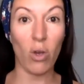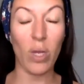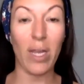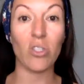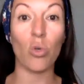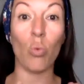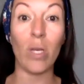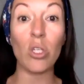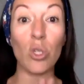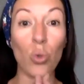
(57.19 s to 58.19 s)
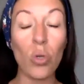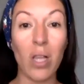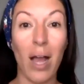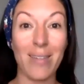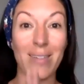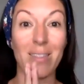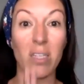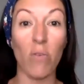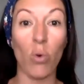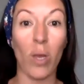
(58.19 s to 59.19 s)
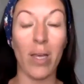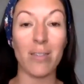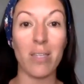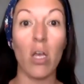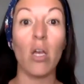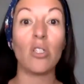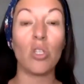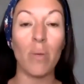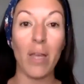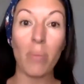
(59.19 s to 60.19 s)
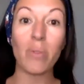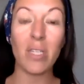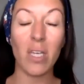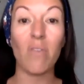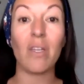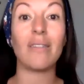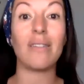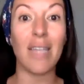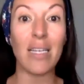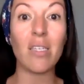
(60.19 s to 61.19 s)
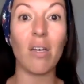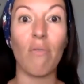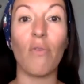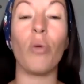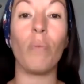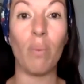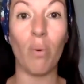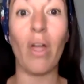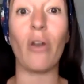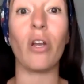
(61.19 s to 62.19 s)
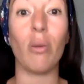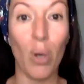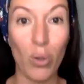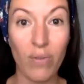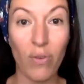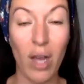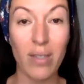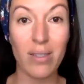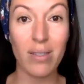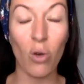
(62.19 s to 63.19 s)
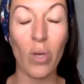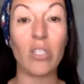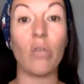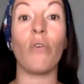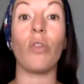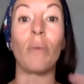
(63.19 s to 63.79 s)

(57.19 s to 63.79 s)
Okay. So we utilize these giveaways to be able to give an incentive for the people that are going to post for us. Okay. So for the